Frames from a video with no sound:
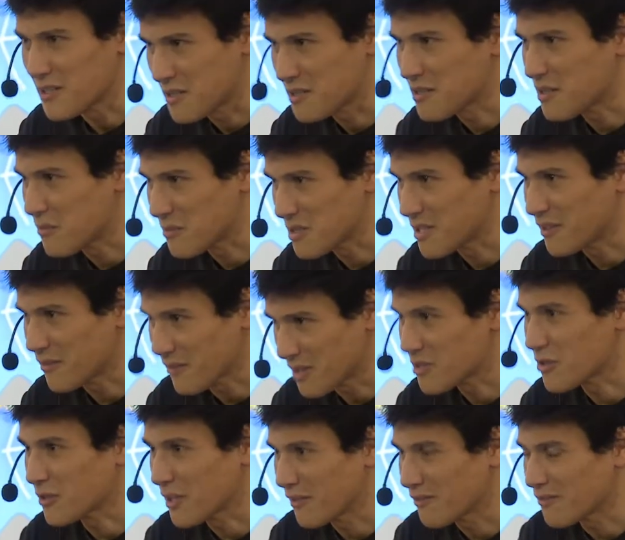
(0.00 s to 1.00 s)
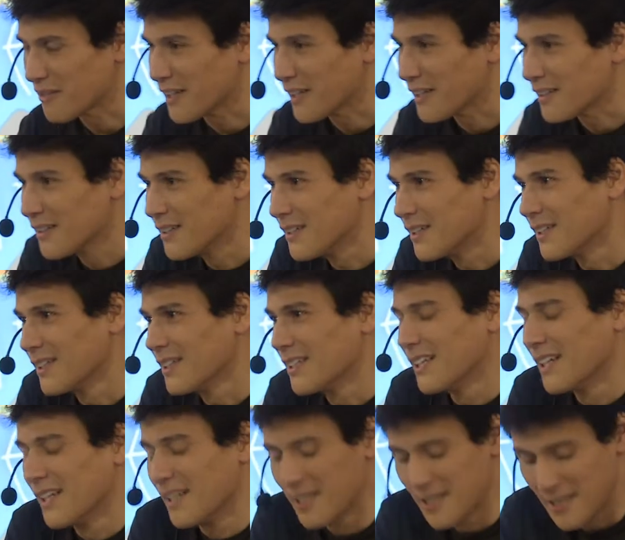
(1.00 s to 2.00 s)
It seems like it's gonna fly.
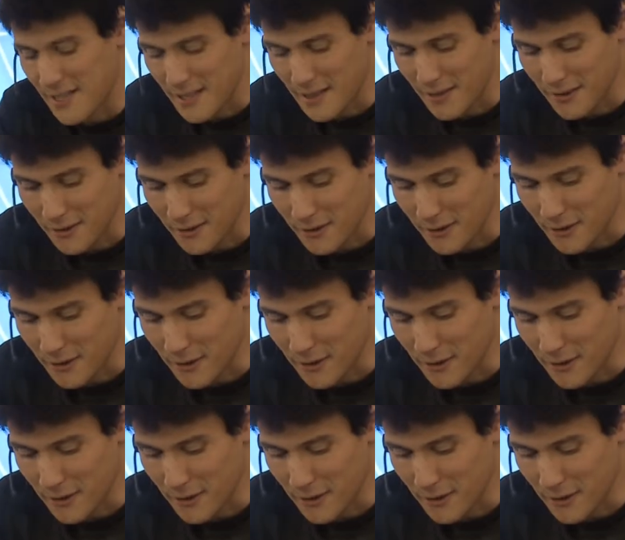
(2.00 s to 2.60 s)
And